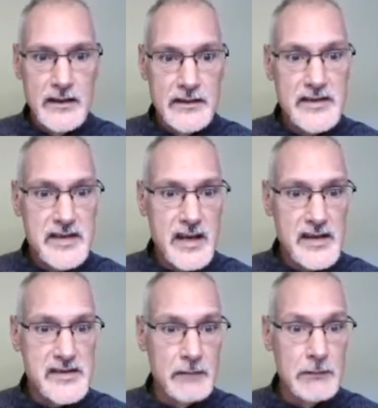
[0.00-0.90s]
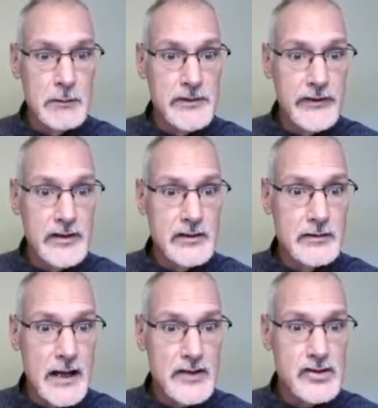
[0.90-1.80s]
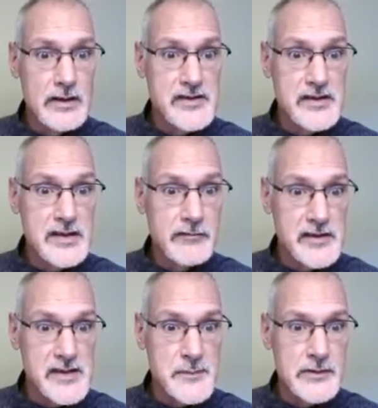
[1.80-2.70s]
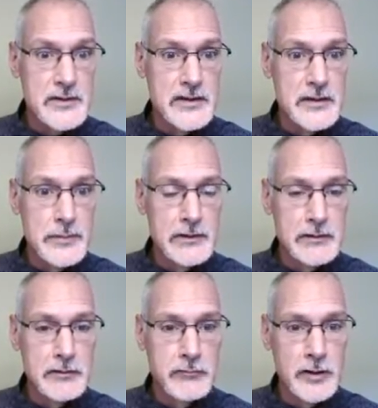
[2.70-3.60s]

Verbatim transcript: In this case then, we would see that there actually is a difference between the empirical